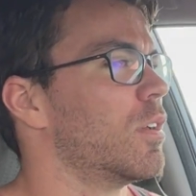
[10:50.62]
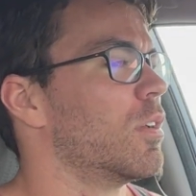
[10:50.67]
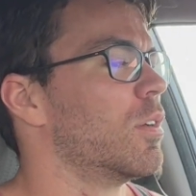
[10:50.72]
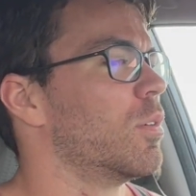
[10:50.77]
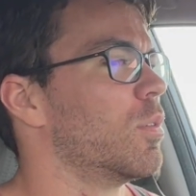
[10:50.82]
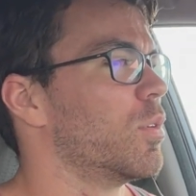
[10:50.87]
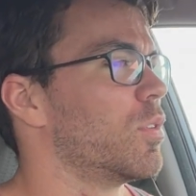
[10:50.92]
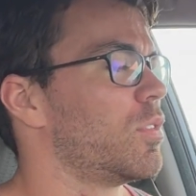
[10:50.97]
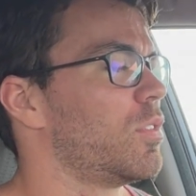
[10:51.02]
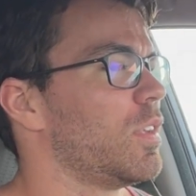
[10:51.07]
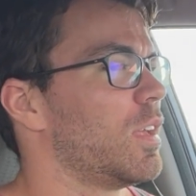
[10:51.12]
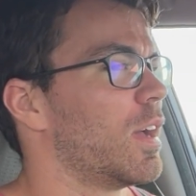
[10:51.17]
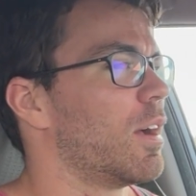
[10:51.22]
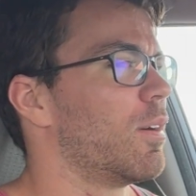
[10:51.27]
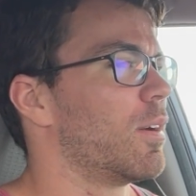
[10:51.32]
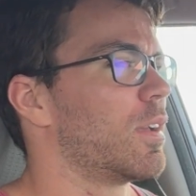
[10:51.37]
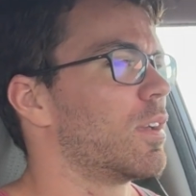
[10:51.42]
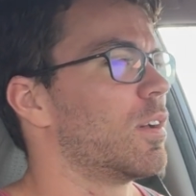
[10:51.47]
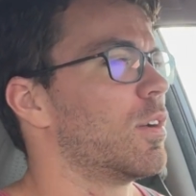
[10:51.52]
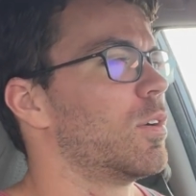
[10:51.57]
We'll see how
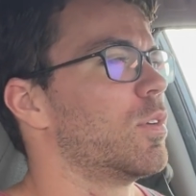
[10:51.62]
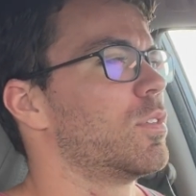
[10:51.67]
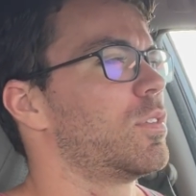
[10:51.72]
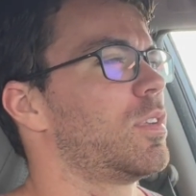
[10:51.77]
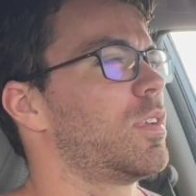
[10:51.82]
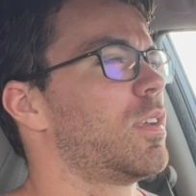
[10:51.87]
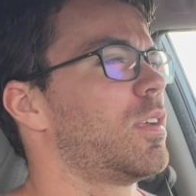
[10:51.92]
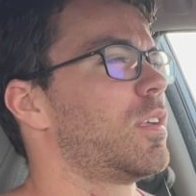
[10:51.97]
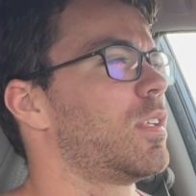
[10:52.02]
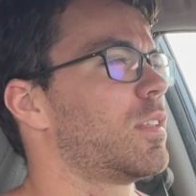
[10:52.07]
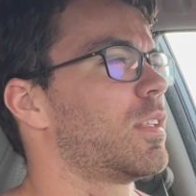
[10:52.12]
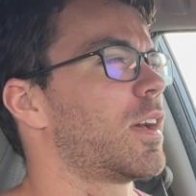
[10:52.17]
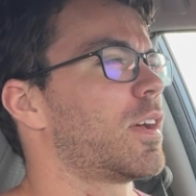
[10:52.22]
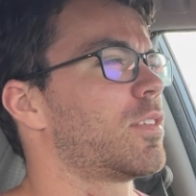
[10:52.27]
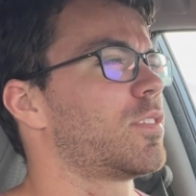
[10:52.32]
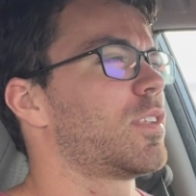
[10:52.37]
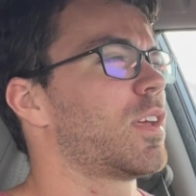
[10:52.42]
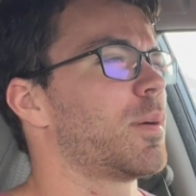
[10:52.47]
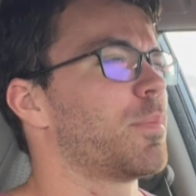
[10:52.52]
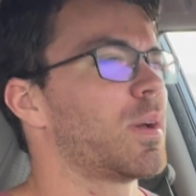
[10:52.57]
it goes.
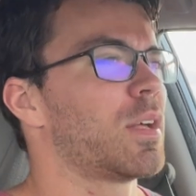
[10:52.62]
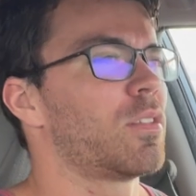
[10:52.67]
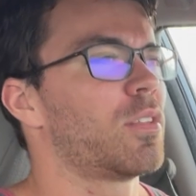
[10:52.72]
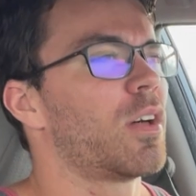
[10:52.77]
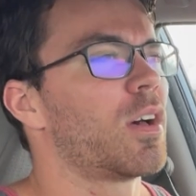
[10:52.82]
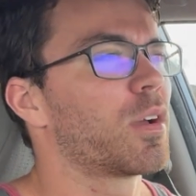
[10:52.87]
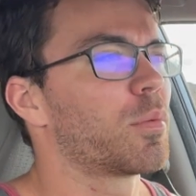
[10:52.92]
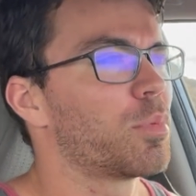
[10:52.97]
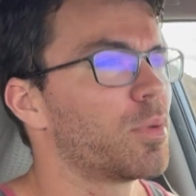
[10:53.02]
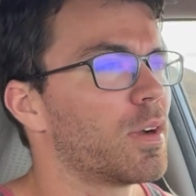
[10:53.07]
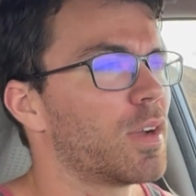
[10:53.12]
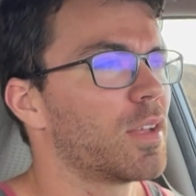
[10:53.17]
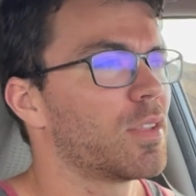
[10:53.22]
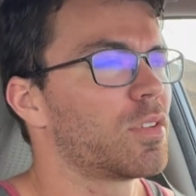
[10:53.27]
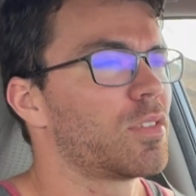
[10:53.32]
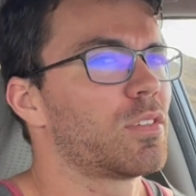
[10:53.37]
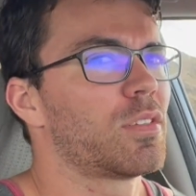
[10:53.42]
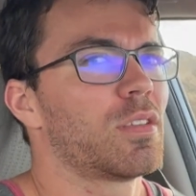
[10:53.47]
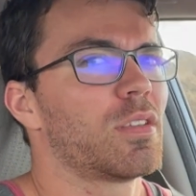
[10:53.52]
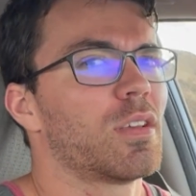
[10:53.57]
Last time I log
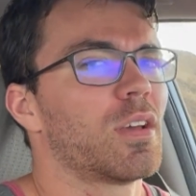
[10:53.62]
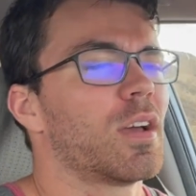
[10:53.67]
pressed,